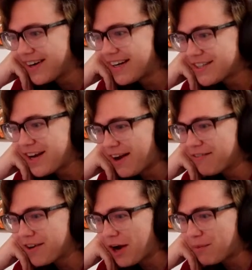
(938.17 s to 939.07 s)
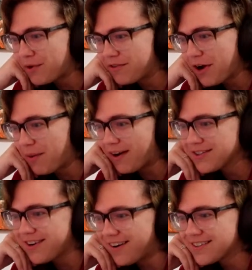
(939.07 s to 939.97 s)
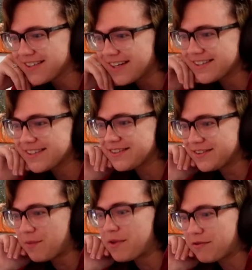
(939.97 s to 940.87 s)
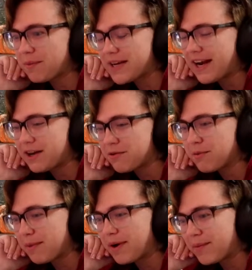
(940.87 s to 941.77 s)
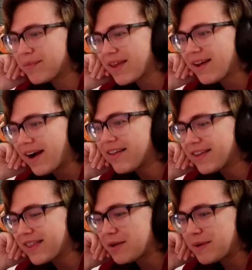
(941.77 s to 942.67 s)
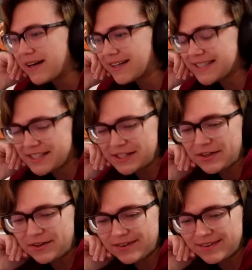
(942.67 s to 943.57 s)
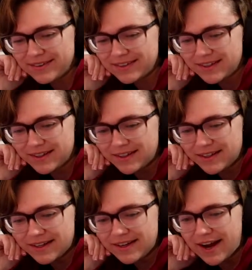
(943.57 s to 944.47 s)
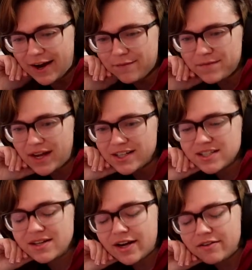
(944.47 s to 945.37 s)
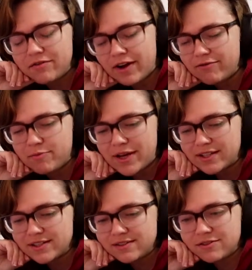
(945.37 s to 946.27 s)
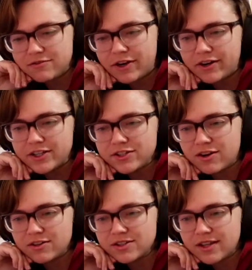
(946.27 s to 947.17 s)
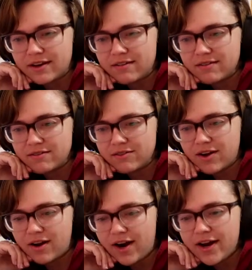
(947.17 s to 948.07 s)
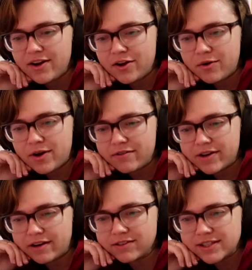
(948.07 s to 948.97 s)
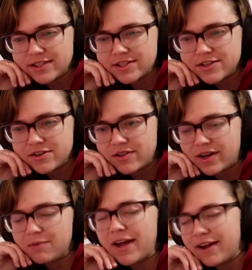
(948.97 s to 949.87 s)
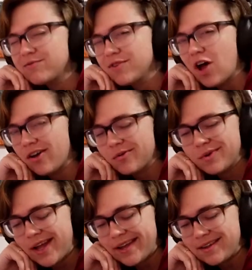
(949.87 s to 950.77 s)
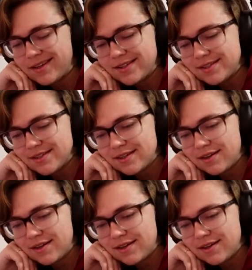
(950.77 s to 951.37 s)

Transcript: He should add a couple of Go Wild songs, like Something from a Day to Remember. I think that'd be nice too. Yeah, I just kind of have picked various songs that I know of and have listened to that I'm like, Lachlan would like these.